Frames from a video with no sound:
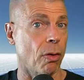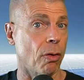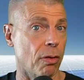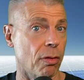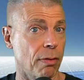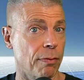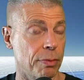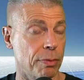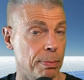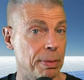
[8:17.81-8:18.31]

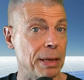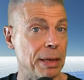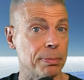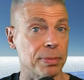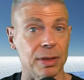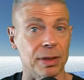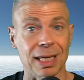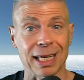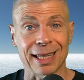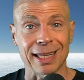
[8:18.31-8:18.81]
all of the
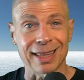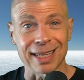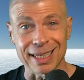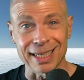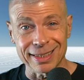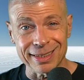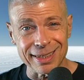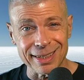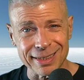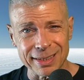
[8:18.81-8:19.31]
people in
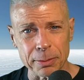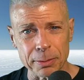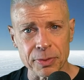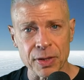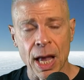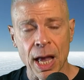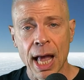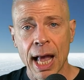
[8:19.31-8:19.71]
these systems.